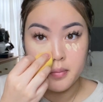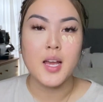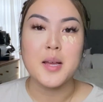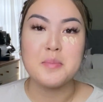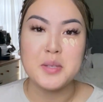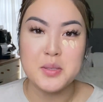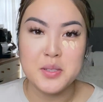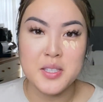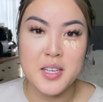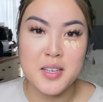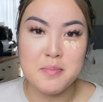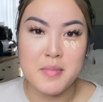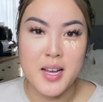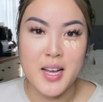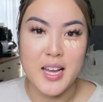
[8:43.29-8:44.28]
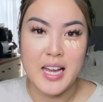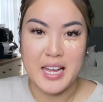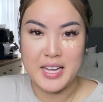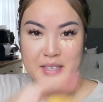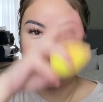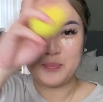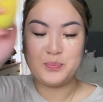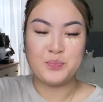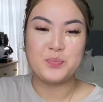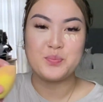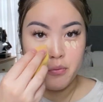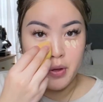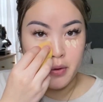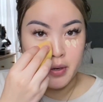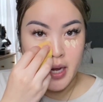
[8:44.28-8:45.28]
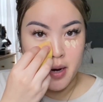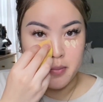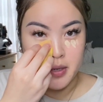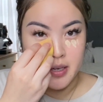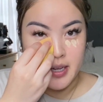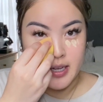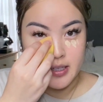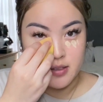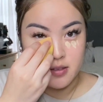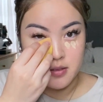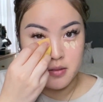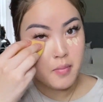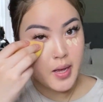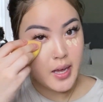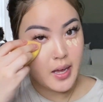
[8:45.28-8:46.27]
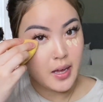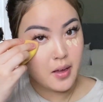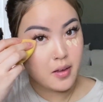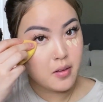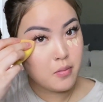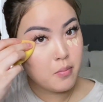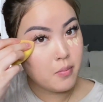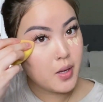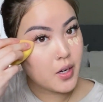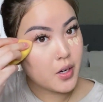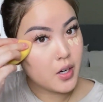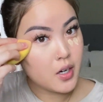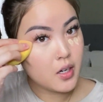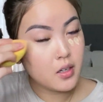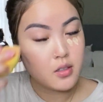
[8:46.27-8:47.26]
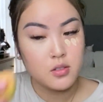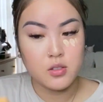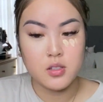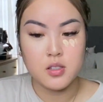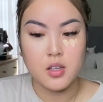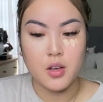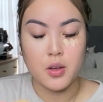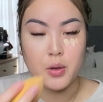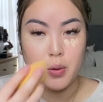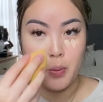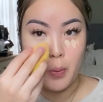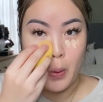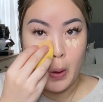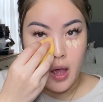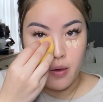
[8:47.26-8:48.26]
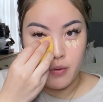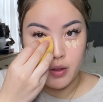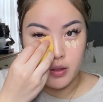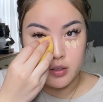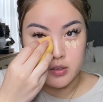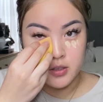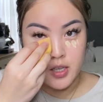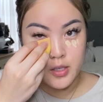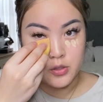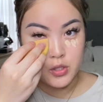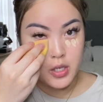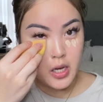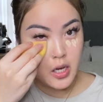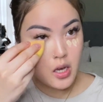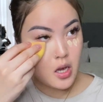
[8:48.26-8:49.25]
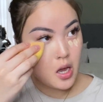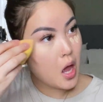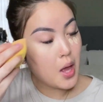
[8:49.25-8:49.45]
I'm using my phone camera as my mirror, so if it looks like shit,